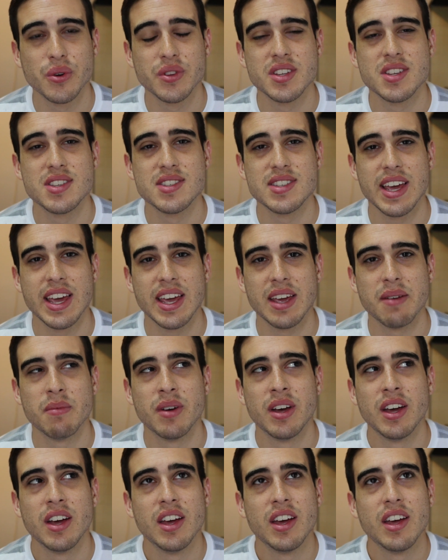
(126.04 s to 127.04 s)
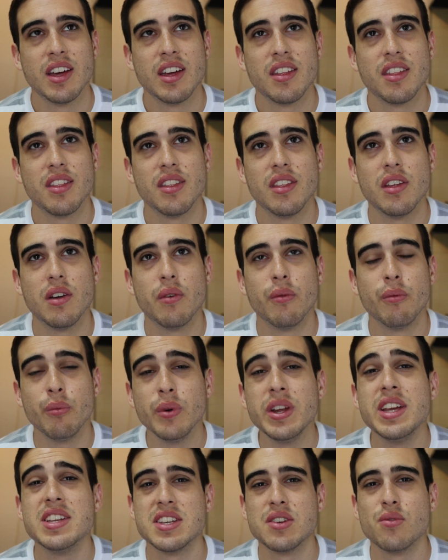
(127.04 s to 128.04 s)
or the same
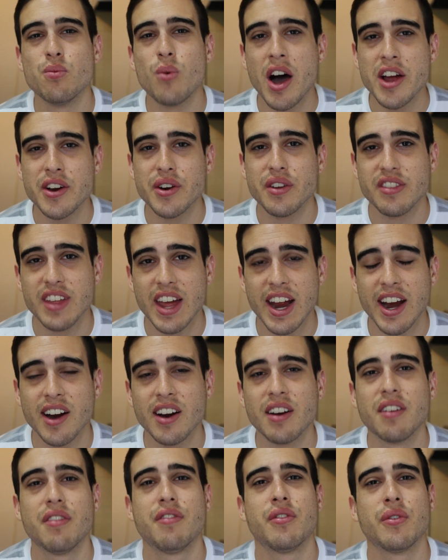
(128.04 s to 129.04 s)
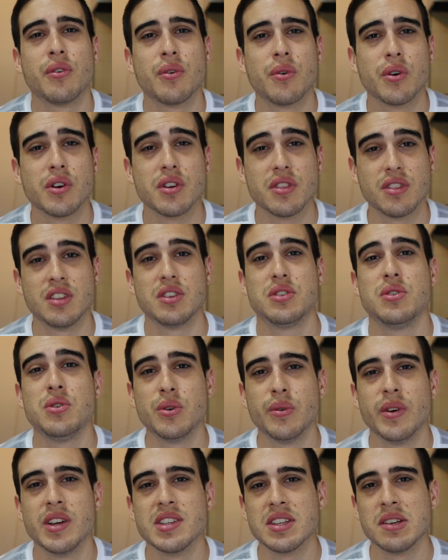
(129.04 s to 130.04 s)
reason why you're there for the
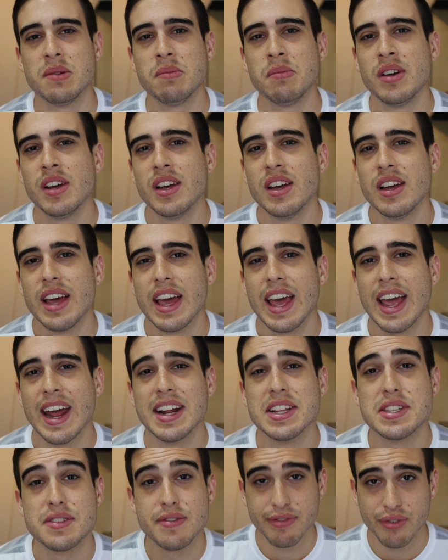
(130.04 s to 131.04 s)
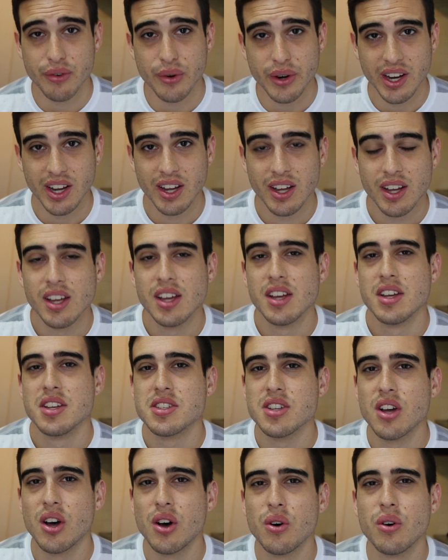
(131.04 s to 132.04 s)
tourism, and it's free.
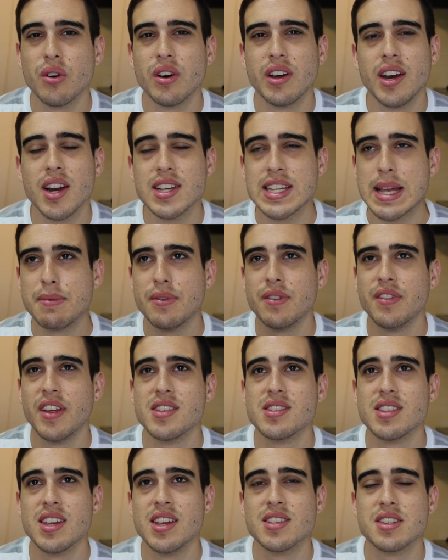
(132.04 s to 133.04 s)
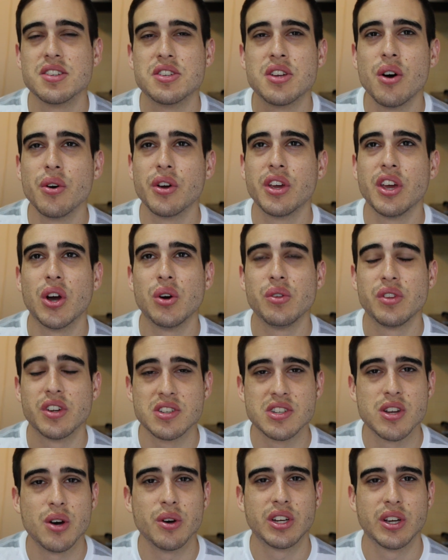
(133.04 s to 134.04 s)
So an example of this is in Tokyo,
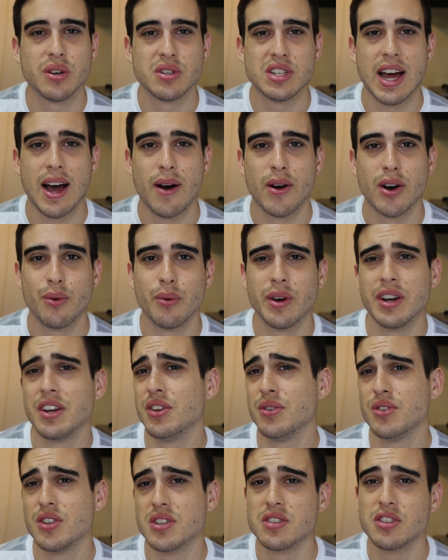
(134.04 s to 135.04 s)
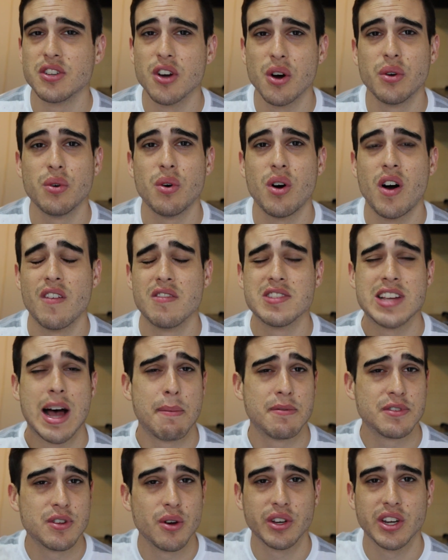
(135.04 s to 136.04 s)
there's Tokyo Tower, when you just go on the
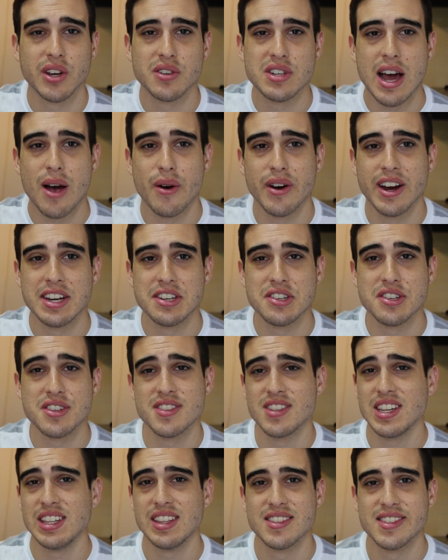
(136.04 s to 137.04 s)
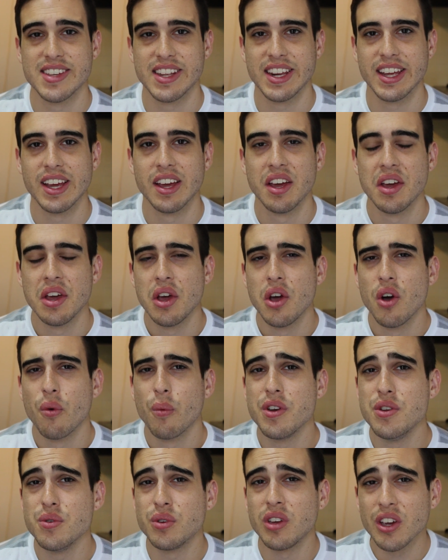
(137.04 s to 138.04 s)
top of Tokyo Tower and just see the city.
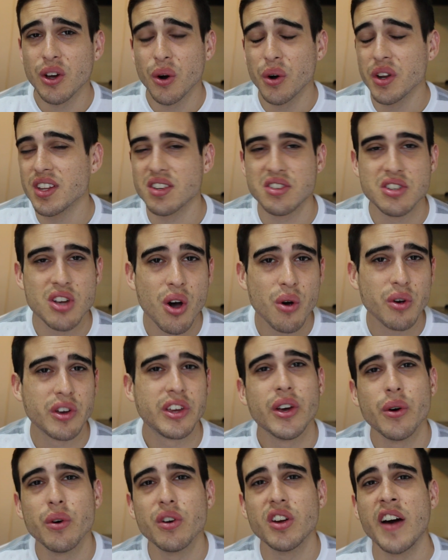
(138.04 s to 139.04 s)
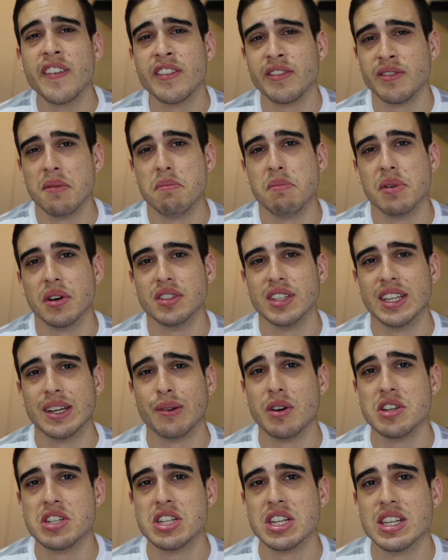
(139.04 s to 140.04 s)
When you can go to the Tokyo government
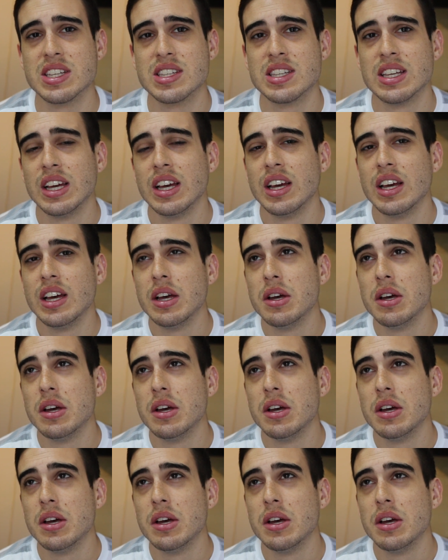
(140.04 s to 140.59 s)
building, which is